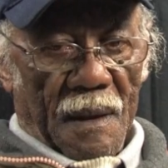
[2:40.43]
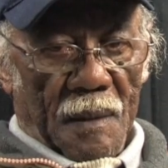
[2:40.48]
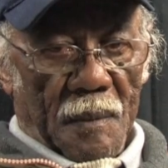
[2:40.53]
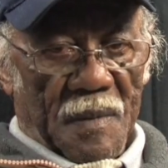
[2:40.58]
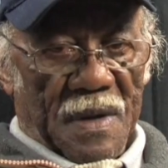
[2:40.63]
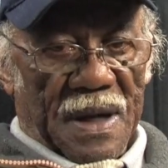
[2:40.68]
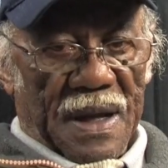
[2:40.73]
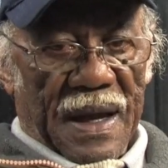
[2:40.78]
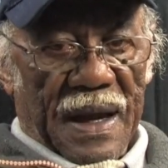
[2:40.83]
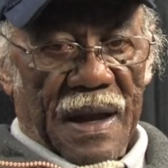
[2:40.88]

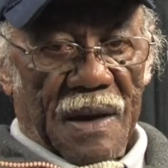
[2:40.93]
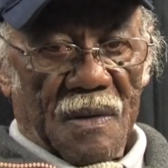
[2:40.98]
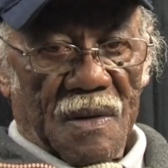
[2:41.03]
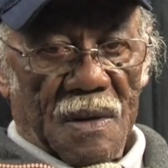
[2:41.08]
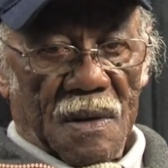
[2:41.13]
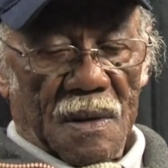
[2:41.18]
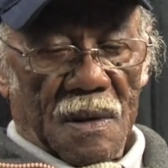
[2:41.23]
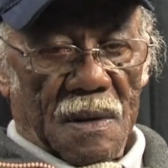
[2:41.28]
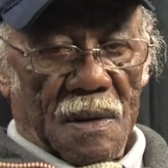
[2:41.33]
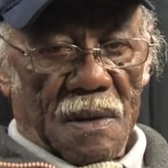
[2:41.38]
My dad,
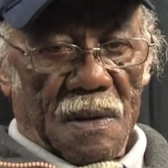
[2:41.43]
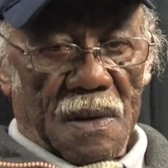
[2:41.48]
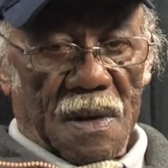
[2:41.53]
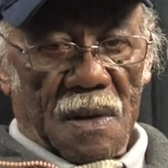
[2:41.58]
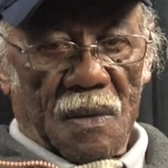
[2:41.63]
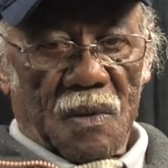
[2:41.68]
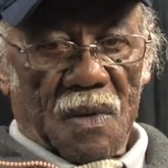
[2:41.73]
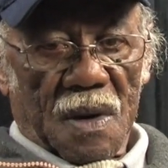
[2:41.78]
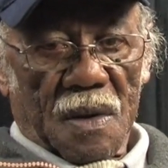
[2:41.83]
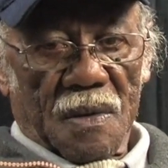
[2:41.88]
he
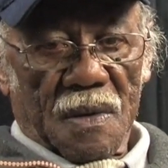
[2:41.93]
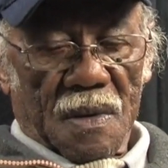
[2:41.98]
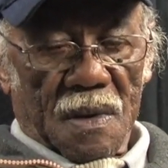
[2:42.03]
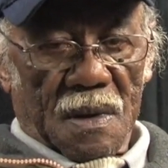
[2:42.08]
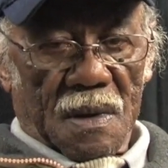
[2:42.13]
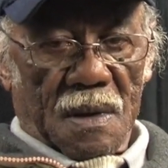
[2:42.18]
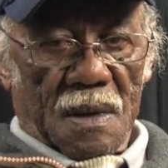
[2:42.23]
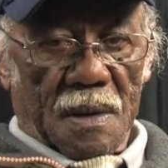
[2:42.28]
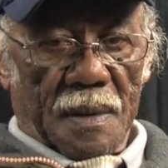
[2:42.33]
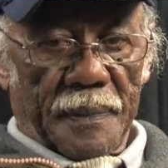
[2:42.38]
worked
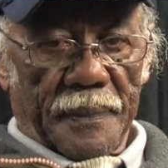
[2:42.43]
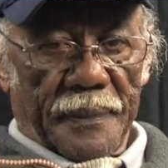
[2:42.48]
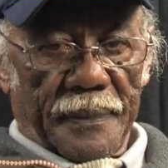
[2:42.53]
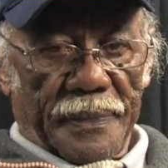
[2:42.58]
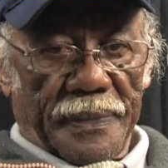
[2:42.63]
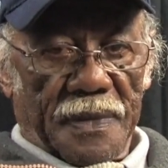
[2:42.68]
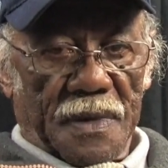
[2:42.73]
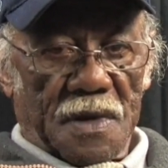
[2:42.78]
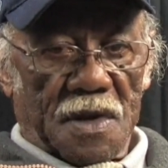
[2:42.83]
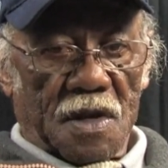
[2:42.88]

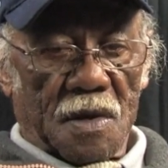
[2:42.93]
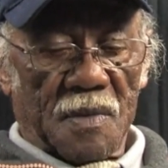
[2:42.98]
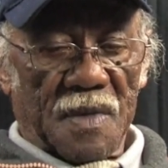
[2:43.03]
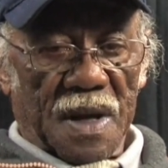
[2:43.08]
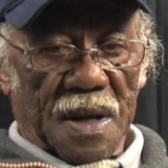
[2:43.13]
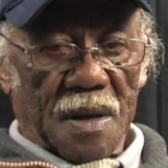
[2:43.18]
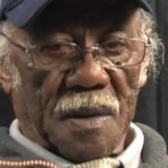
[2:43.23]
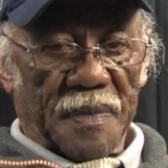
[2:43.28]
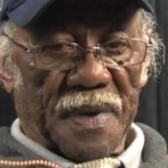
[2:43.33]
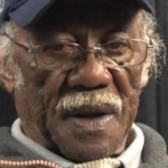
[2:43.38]

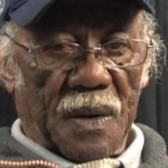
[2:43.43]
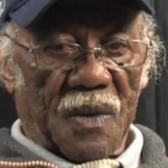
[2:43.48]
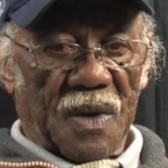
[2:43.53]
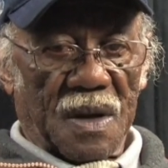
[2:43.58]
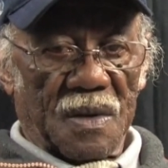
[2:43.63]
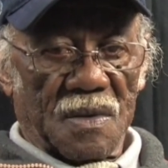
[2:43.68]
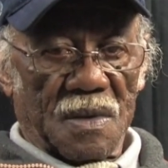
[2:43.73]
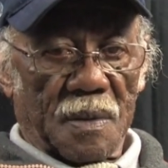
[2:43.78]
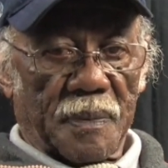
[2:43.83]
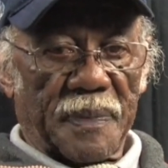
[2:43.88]
Jamaica Bell. Well,
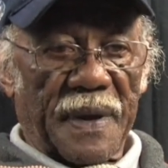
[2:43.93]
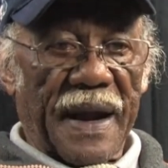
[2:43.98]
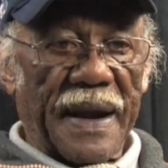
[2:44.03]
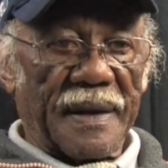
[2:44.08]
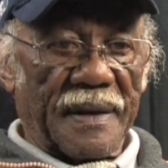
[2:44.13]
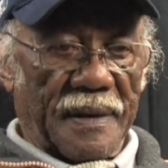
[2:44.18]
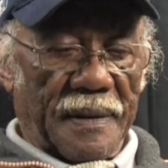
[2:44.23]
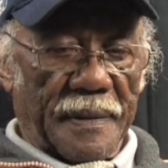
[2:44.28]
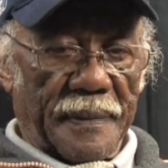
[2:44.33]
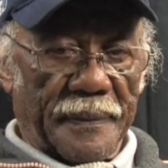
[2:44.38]
he was a painter.